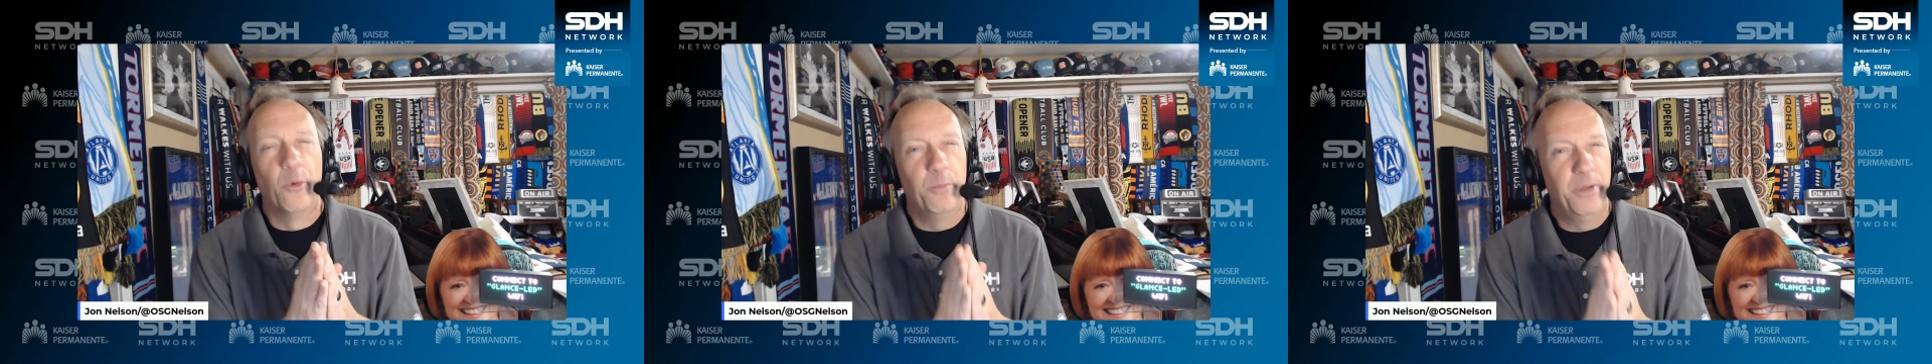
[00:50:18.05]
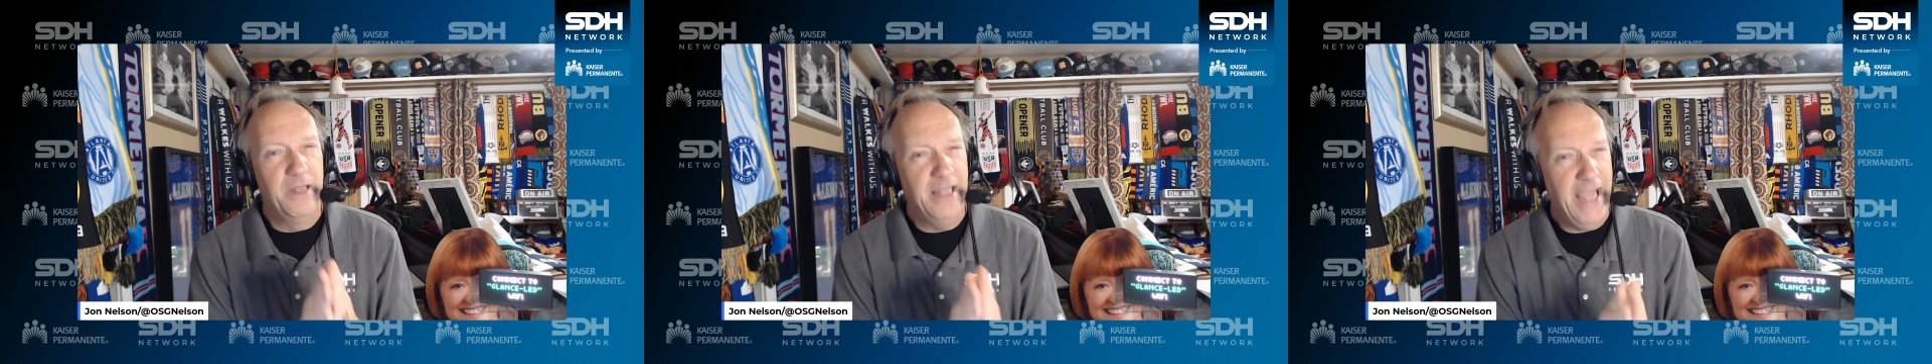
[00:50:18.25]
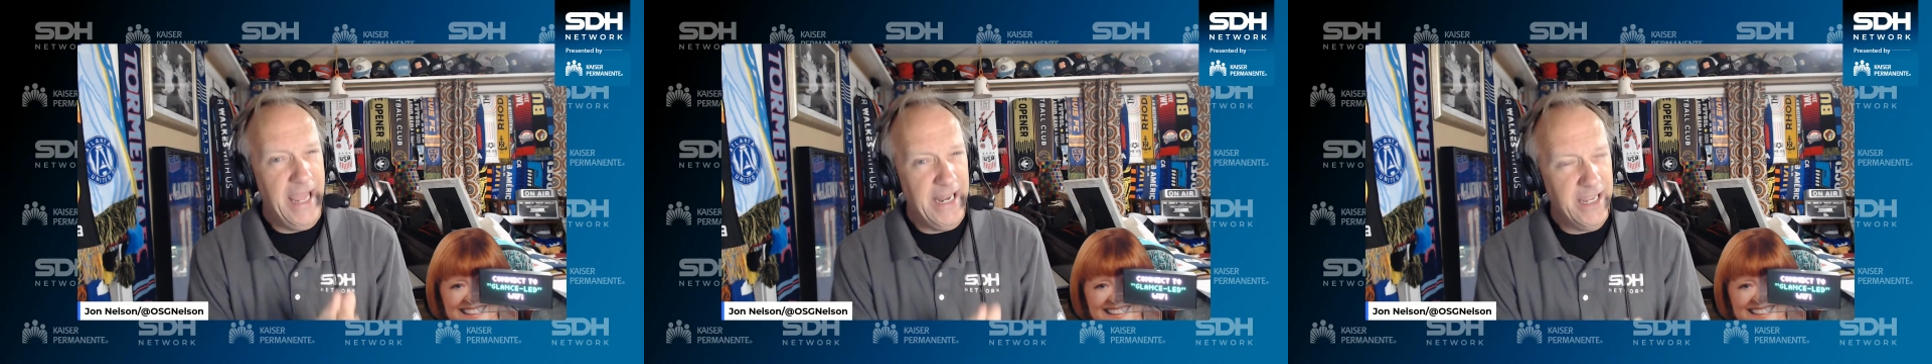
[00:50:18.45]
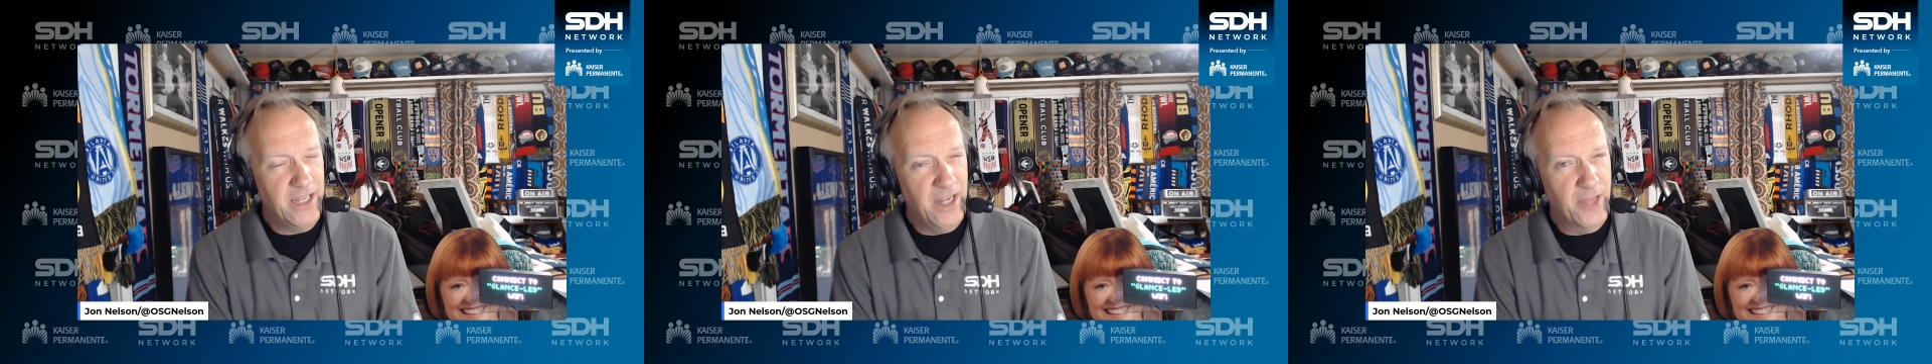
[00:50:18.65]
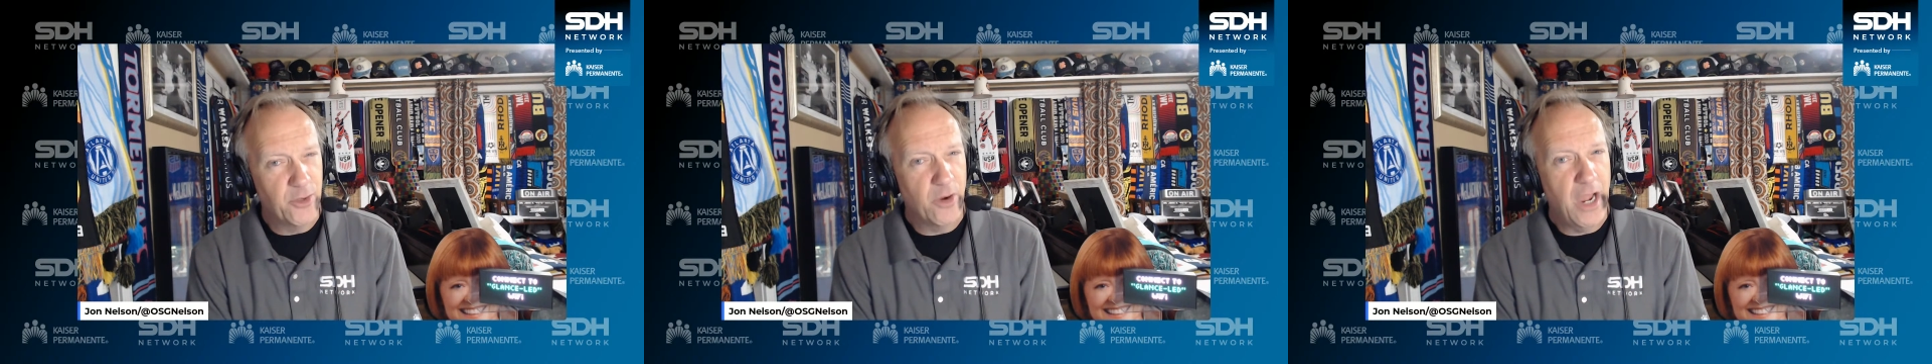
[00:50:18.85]
planning
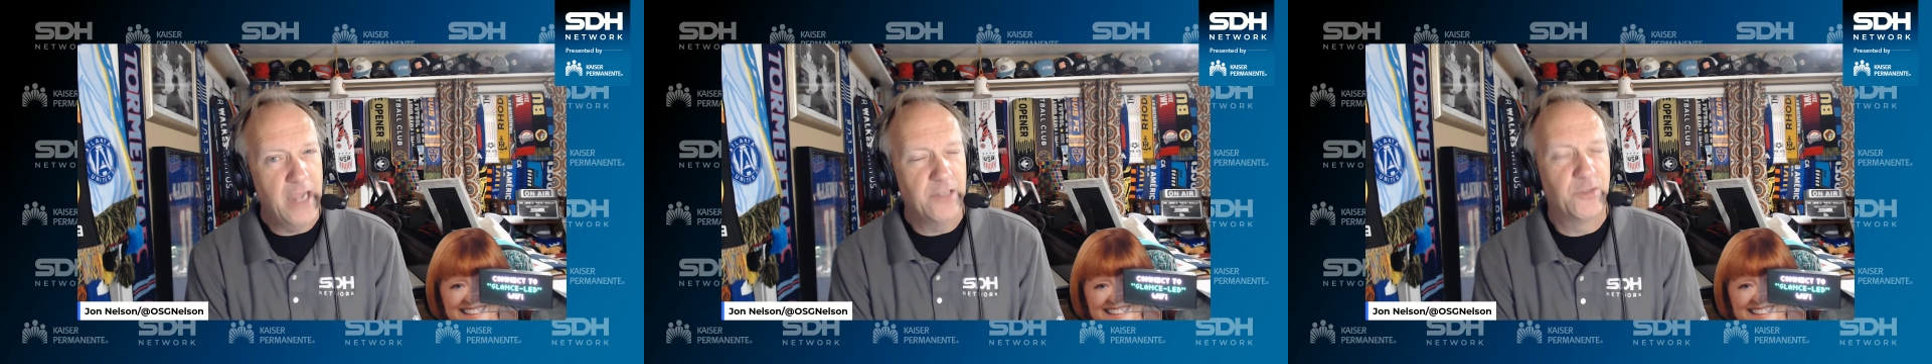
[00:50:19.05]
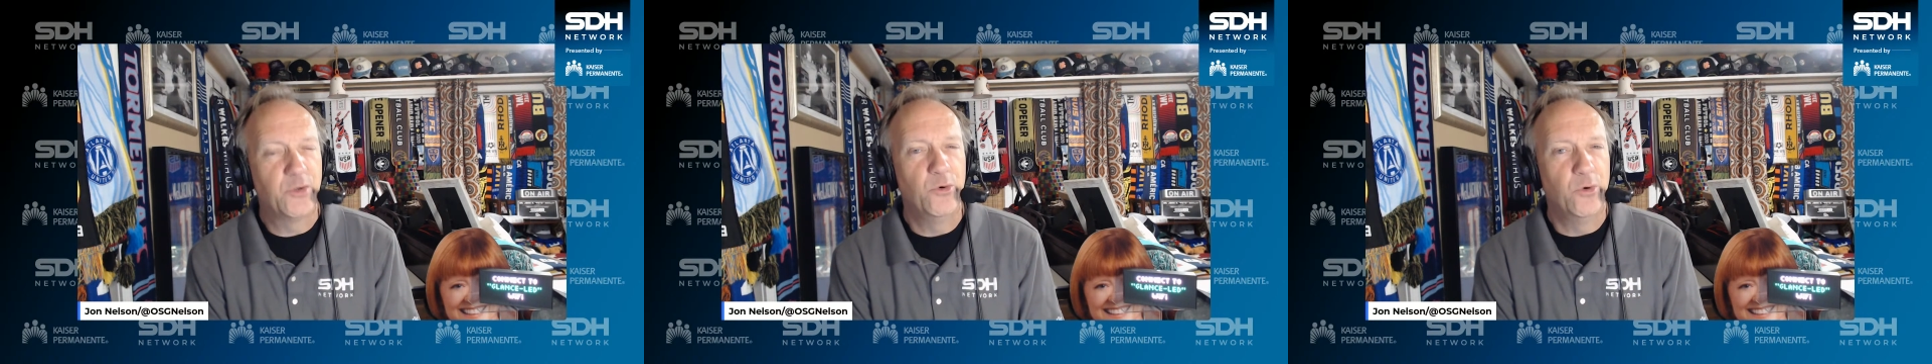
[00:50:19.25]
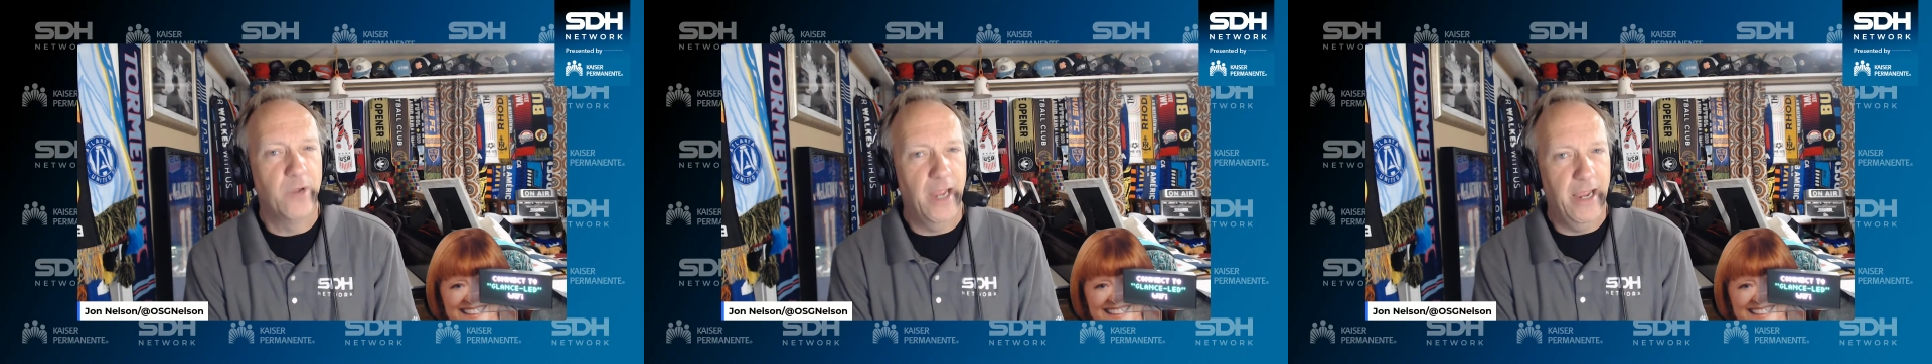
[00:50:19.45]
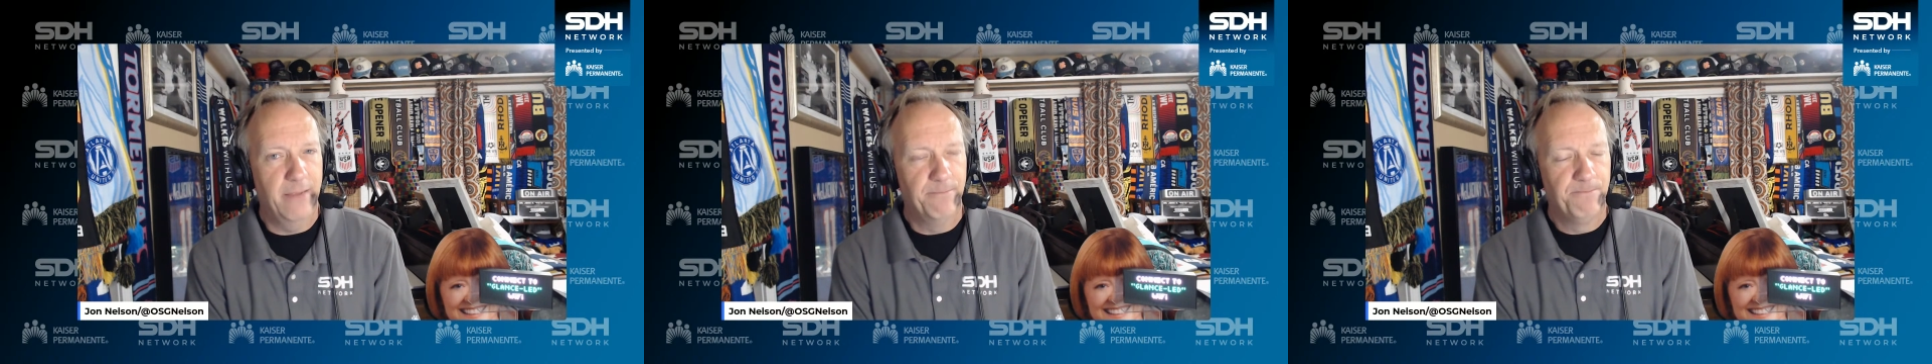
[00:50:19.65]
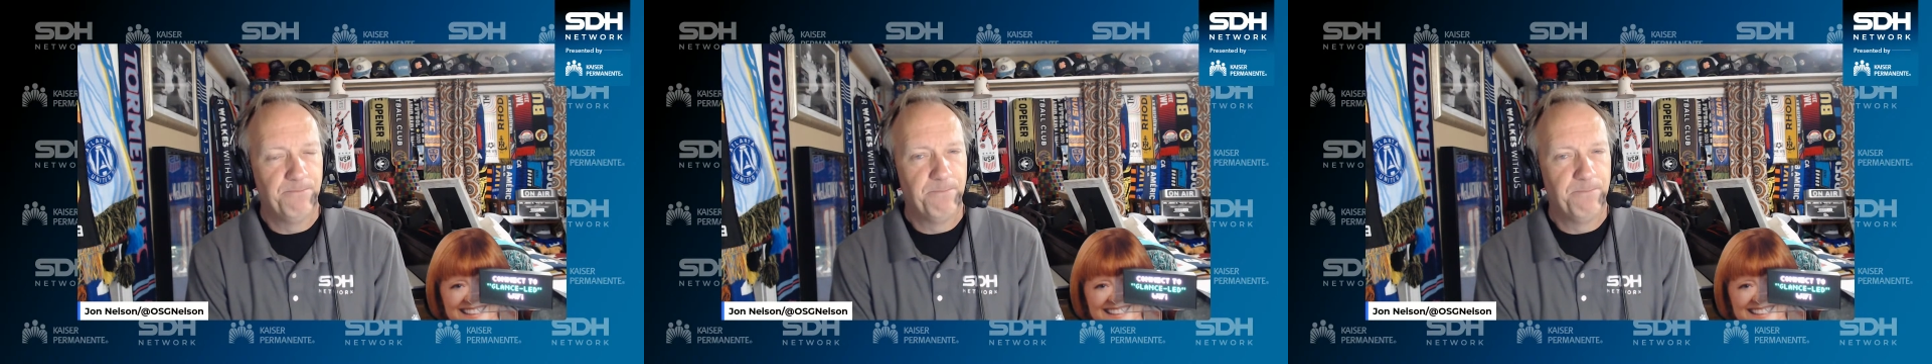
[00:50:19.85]
another high school game.